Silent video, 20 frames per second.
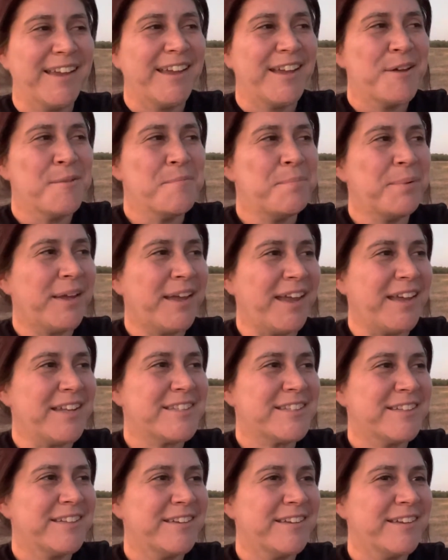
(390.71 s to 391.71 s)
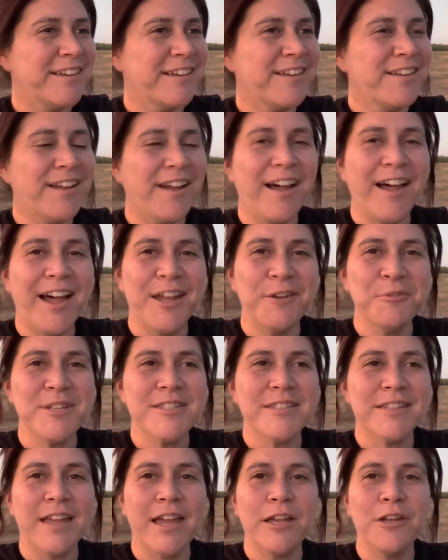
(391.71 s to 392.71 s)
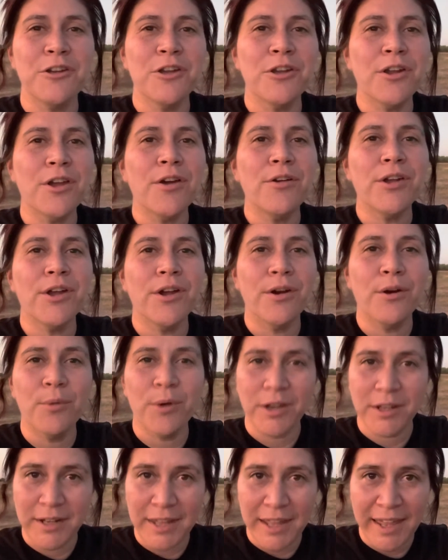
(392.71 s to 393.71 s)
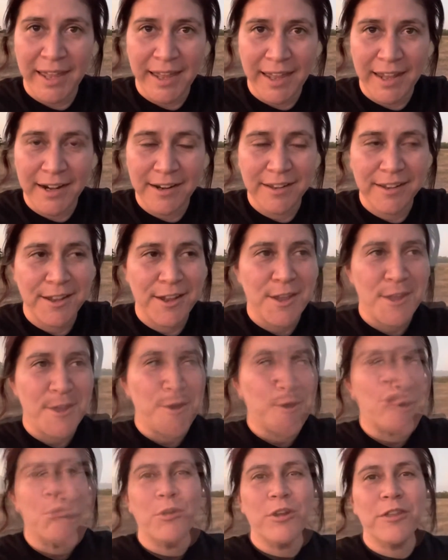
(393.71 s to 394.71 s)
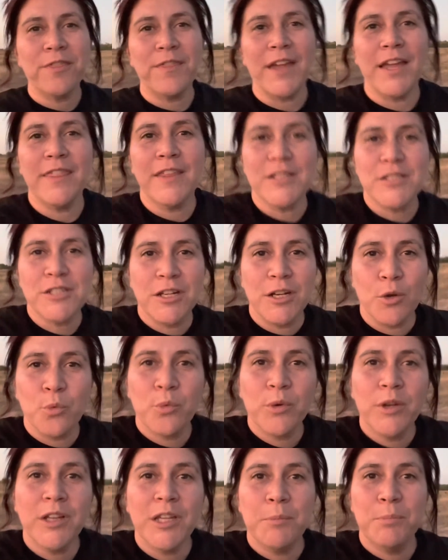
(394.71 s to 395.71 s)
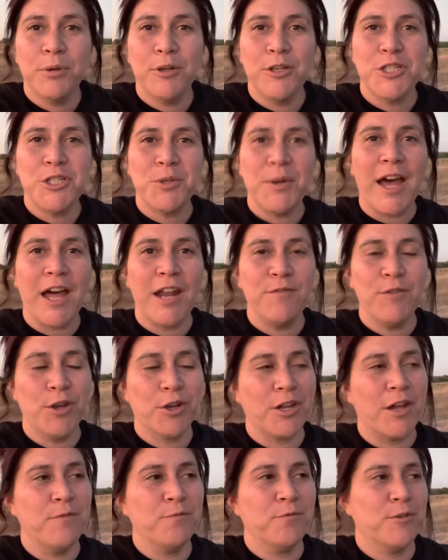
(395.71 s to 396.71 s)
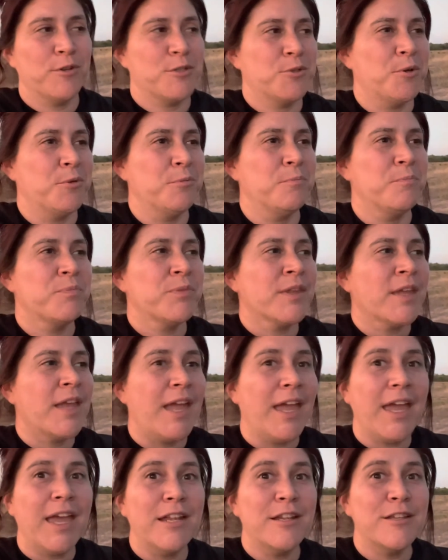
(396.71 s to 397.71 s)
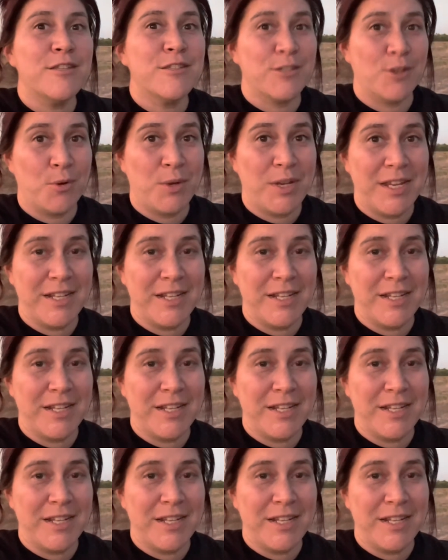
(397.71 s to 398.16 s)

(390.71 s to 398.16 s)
But God was like, no, no, no, we're gonna add, add one more thing that's gonna really push you out of your comfort zone. And so he